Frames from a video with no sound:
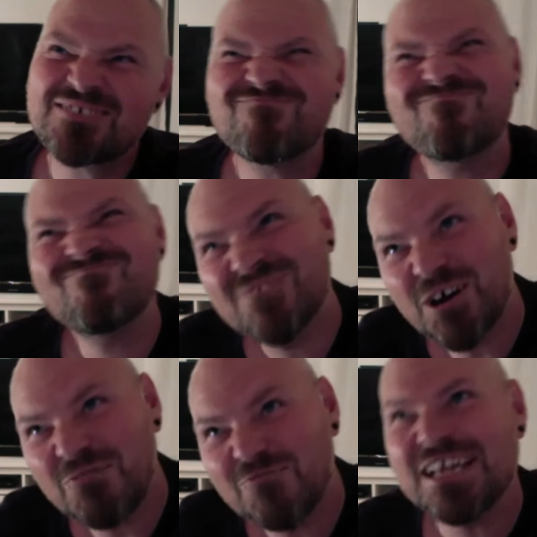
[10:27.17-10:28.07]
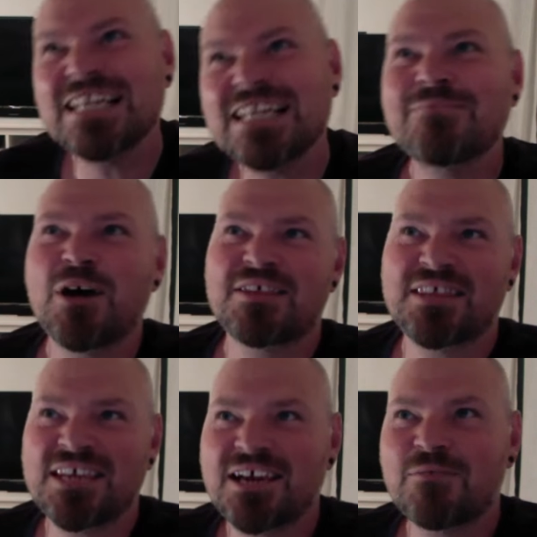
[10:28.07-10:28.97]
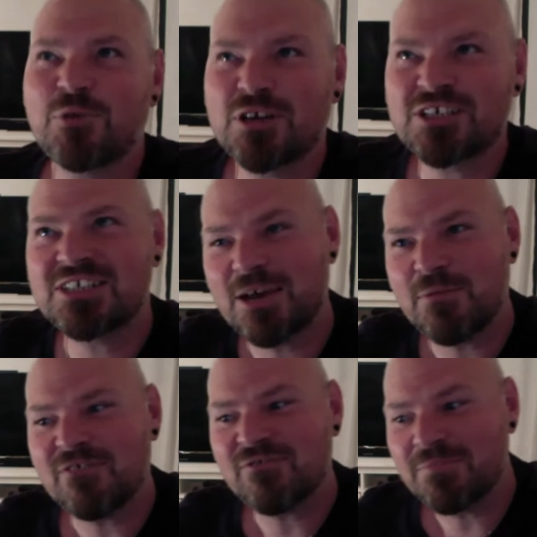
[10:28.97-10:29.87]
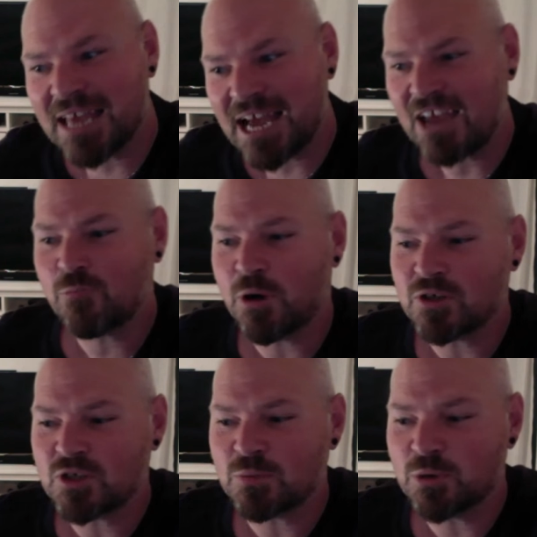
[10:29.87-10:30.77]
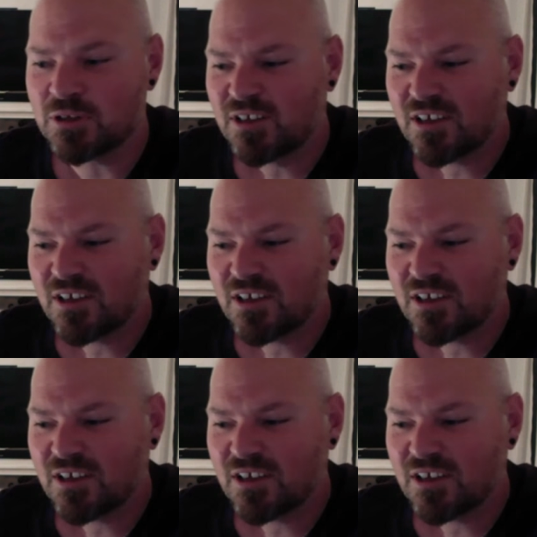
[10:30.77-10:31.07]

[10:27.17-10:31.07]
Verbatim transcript: not really my thing. Right. I want to stay away from that if possible.